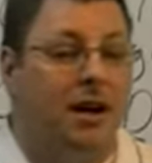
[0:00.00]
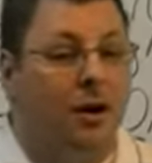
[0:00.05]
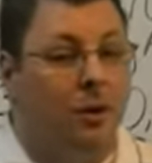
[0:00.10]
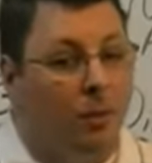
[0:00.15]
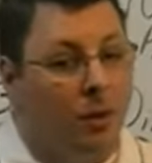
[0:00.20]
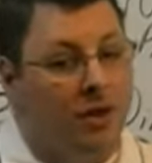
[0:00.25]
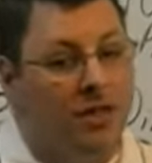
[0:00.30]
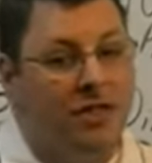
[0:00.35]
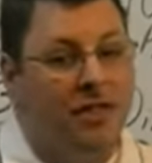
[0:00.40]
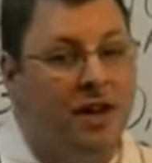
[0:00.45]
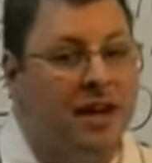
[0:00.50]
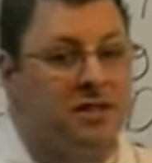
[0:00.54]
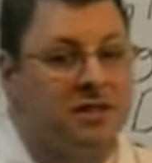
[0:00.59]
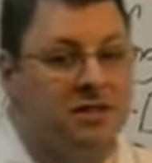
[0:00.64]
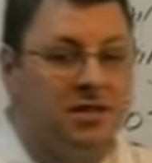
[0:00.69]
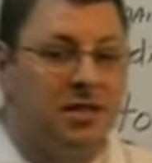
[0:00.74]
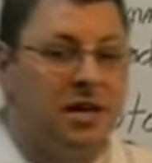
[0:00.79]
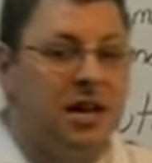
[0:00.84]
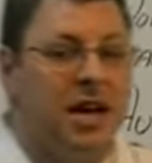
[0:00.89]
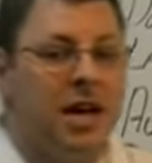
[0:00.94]
With that
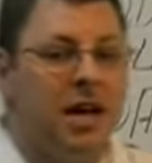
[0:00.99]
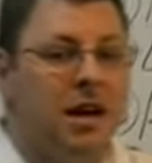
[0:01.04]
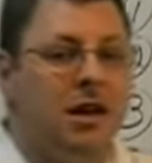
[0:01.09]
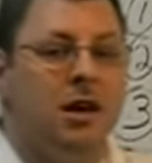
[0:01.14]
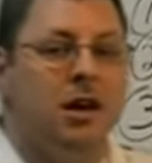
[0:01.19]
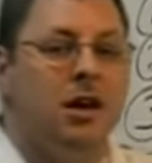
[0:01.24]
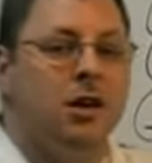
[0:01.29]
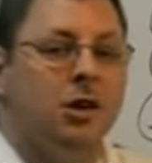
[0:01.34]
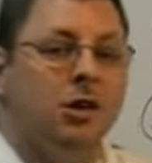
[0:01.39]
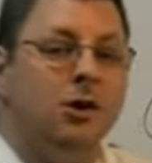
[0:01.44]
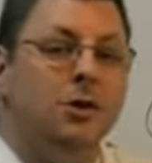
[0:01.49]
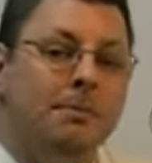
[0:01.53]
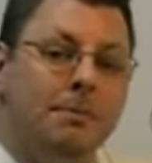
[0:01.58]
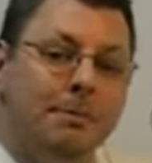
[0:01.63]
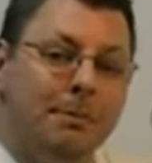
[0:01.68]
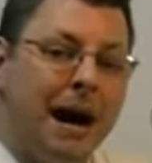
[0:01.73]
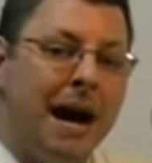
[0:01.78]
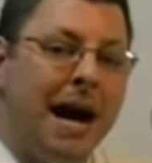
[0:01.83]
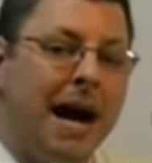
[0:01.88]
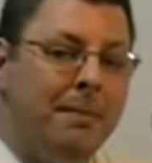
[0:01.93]
said, you
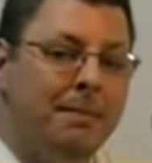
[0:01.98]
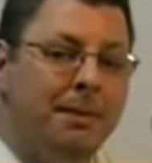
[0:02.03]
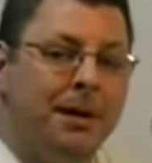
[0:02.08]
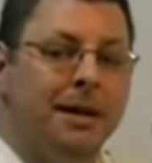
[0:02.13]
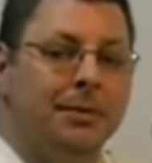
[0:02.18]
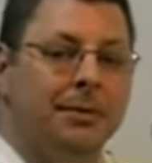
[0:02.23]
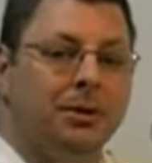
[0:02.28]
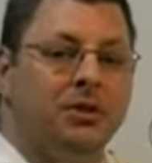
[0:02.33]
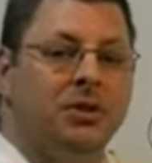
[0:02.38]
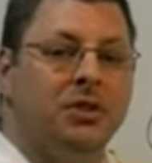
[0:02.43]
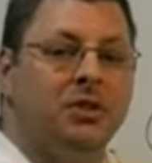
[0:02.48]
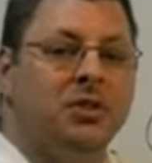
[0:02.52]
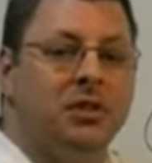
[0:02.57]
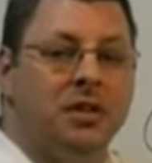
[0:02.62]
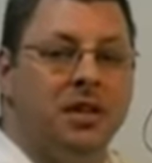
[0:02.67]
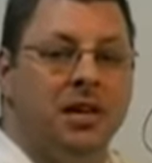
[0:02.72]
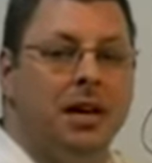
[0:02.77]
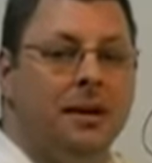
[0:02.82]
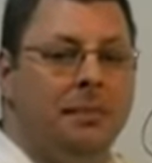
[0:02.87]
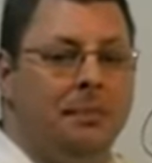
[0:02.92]
might be able to
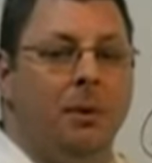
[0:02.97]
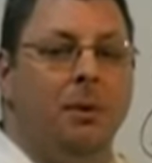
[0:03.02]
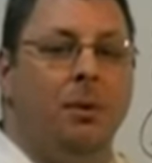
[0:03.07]
skip